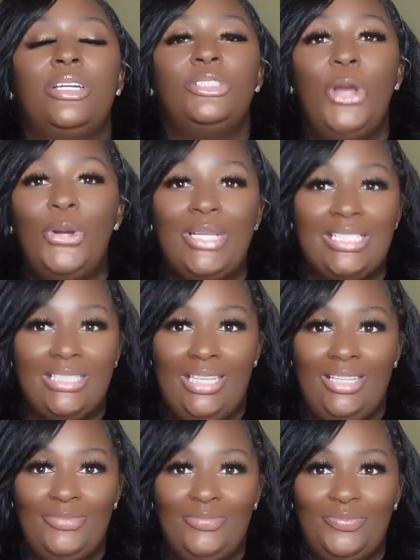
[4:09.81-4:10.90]
notice
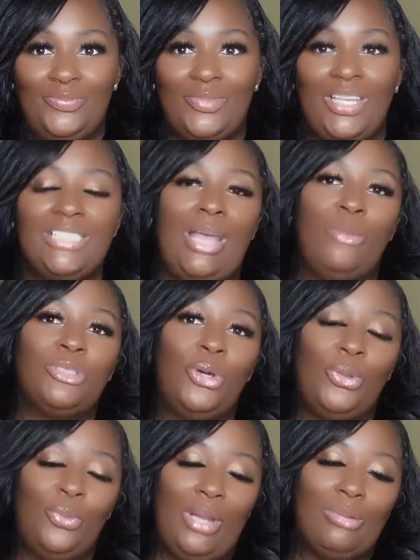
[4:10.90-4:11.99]
in. Because
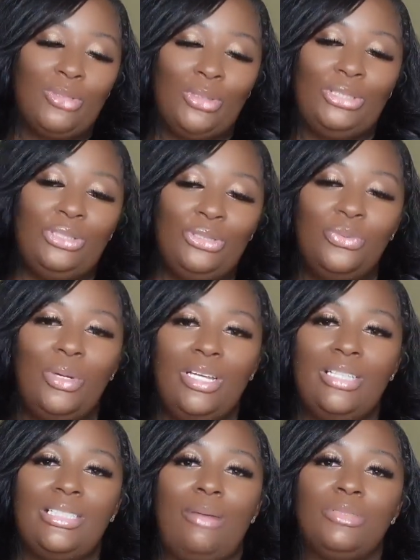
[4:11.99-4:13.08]
what I was gonna do
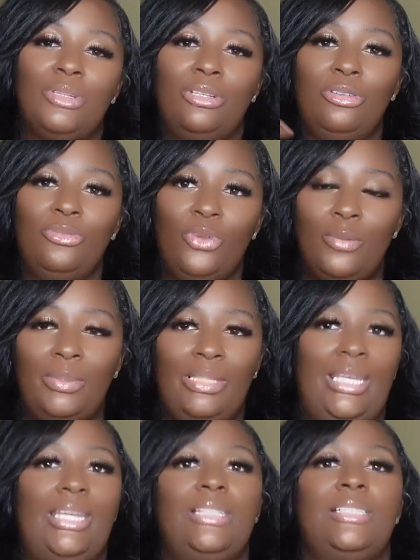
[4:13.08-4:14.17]
was I was gonna look for a
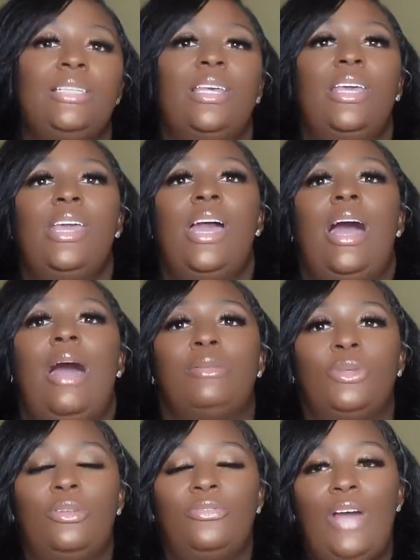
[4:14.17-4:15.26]
place. I was
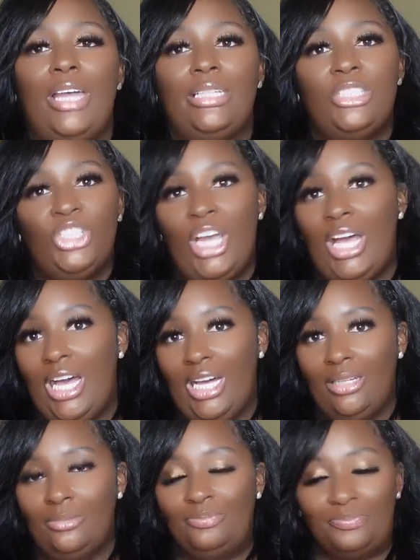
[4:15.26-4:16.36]
going to find a
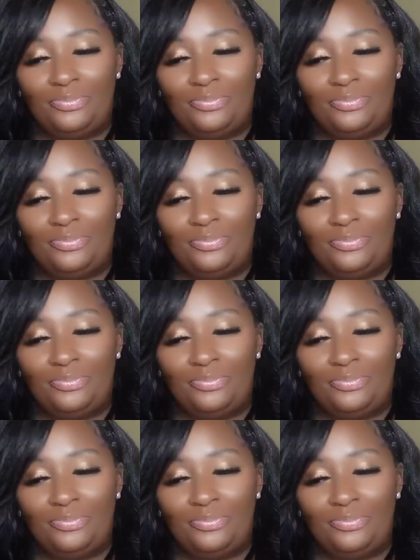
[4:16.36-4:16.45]
job.